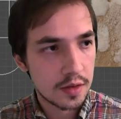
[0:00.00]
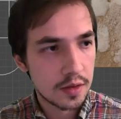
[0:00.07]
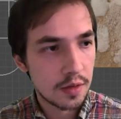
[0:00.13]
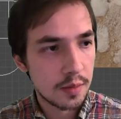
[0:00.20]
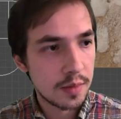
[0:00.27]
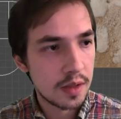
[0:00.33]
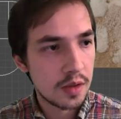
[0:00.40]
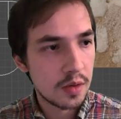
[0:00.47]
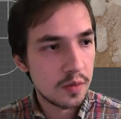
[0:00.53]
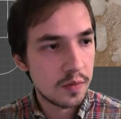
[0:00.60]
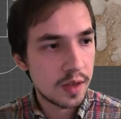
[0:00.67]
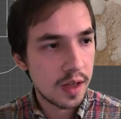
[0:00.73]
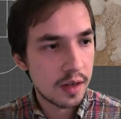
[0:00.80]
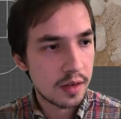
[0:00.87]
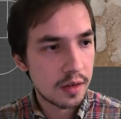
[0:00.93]
So I'm in the
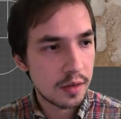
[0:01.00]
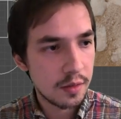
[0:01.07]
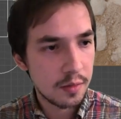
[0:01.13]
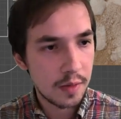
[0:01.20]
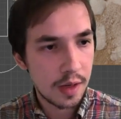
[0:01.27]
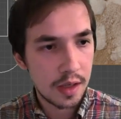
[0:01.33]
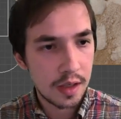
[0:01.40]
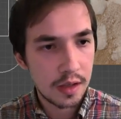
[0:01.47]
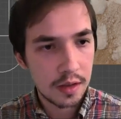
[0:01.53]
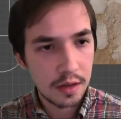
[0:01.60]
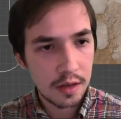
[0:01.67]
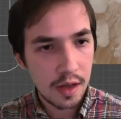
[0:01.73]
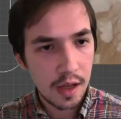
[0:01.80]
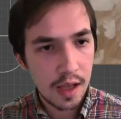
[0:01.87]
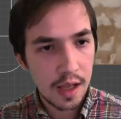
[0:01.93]
UV editor right
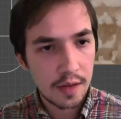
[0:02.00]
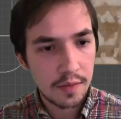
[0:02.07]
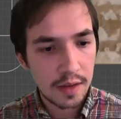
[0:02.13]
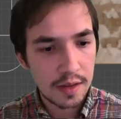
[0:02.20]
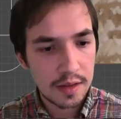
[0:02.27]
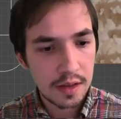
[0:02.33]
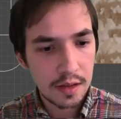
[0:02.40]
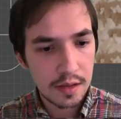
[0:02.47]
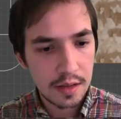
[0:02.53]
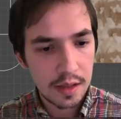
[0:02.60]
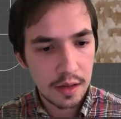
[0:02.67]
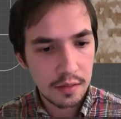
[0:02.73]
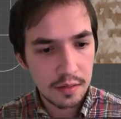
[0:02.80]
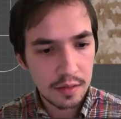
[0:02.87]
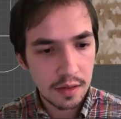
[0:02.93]
here. If I scale this
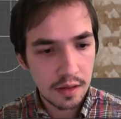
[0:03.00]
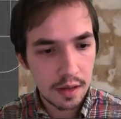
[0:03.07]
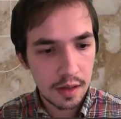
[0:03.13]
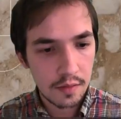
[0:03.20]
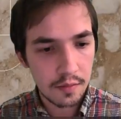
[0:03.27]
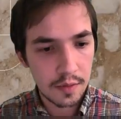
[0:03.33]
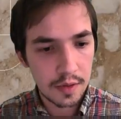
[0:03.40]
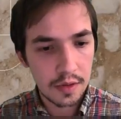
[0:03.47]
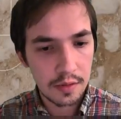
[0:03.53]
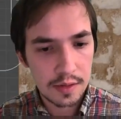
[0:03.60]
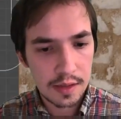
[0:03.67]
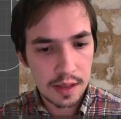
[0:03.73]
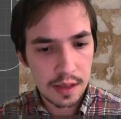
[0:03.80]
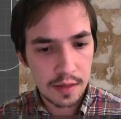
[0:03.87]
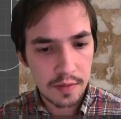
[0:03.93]
out, we don't
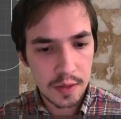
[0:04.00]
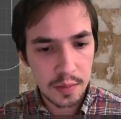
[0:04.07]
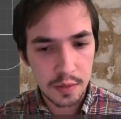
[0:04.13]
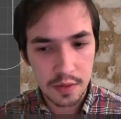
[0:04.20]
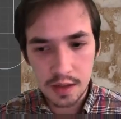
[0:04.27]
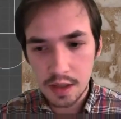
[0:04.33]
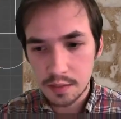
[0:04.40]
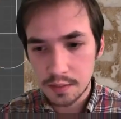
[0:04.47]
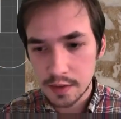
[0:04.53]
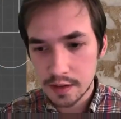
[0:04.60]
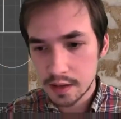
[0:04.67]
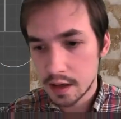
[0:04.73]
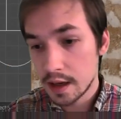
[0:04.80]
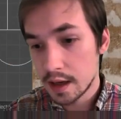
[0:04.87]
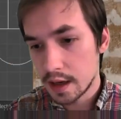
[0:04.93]
see any visible seams.
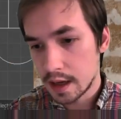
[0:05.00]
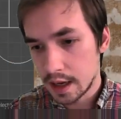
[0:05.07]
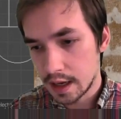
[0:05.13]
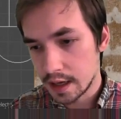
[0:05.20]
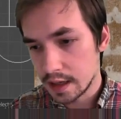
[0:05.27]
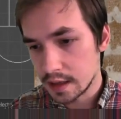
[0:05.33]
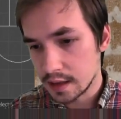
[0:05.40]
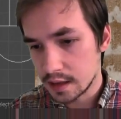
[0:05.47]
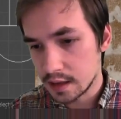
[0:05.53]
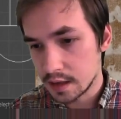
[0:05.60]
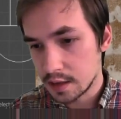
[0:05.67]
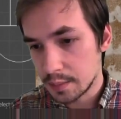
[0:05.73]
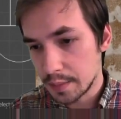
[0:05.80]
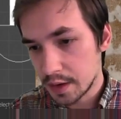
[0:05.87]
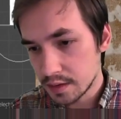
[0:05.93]
And in
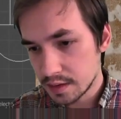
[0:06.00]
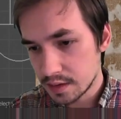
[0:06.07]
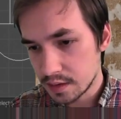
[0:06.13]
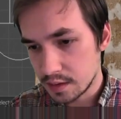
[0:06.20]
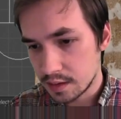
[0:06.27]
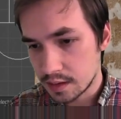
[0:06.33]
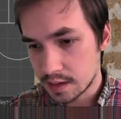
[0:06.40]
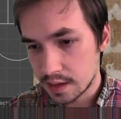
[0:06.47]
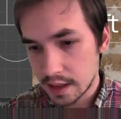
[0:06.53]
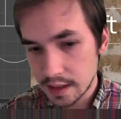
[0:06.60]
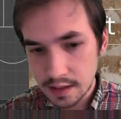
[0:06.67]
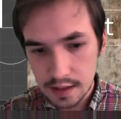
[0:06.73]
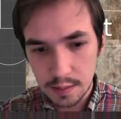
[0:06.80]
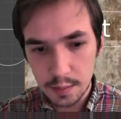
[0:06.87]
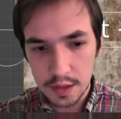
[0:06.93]
comparison to this
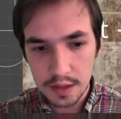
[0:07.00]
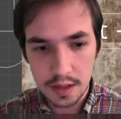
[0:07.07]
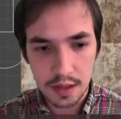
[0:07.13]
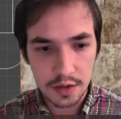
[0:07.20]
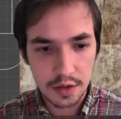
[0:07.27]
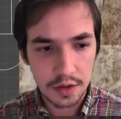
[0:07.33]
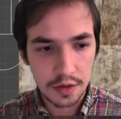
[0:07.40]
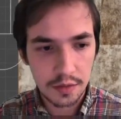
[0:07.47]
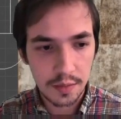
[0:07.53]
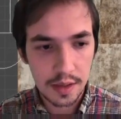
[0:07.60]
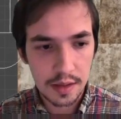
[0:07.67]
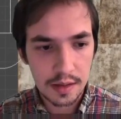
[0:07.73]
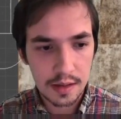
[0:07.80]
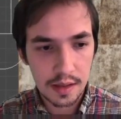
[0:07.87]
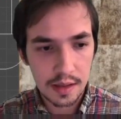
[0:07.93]
non-seamless texture, we
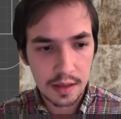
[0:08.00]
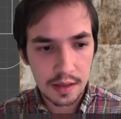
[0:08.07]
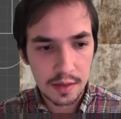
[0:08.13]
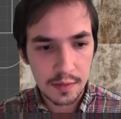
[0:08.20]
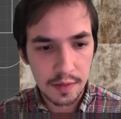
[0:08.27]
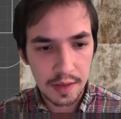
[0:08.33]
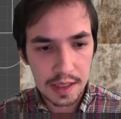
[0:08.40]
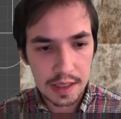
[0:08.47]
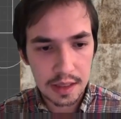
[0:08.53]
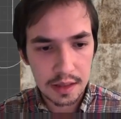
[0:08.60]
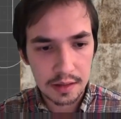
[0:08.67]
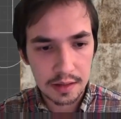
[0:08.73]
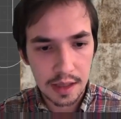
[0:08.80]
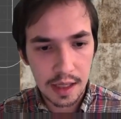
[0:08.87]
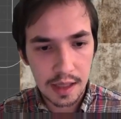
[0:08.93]
can see these very
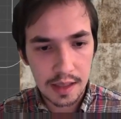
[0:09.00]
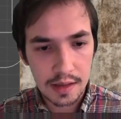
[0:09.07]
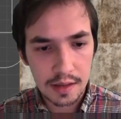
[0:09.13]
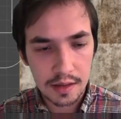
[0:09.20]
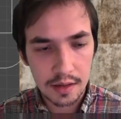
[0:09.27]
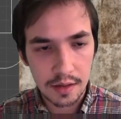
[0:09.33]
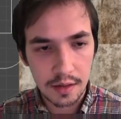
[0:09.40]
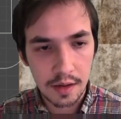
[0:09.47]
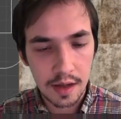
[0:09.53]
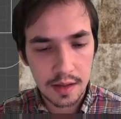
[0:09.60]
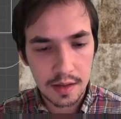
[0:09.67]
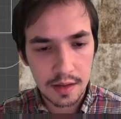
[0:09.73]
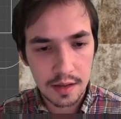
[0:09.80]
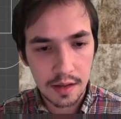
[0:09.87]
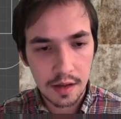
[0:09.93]
clear lines
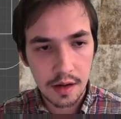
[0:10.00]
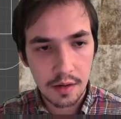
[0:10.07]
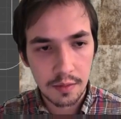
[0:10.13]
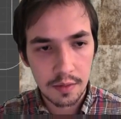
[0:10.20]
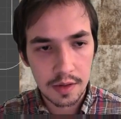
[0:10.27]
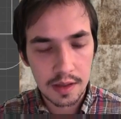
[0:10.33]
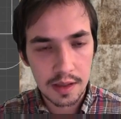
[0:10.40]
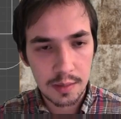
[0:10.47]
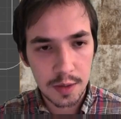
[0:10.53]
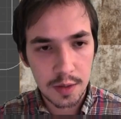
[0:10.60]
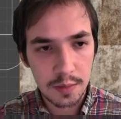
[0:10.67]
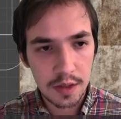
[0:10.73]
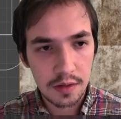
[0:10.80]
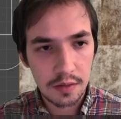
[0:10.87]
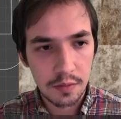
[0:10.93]
across where the seams
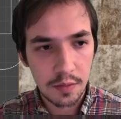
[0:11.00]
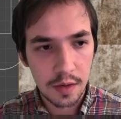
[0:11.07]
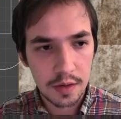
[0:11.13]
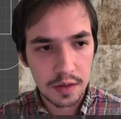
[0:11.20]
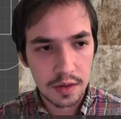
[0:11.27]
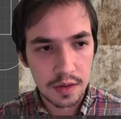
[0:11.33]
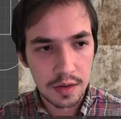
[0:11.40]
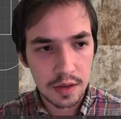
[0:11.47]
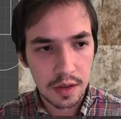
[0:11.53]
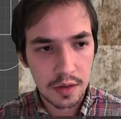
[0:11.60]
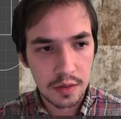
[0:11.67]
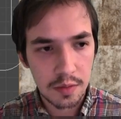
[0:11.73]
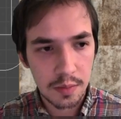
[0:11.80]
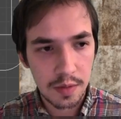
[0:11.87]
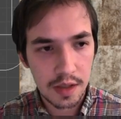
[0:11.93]
meet, where it just
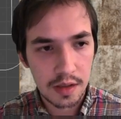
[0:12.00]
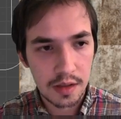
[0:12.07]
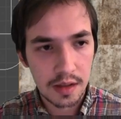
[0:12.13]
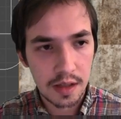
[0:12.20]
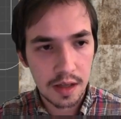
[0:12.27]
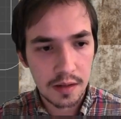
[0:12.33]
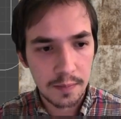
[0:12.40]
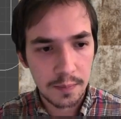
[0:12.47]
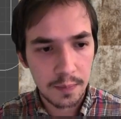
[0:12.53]
starts repeating again.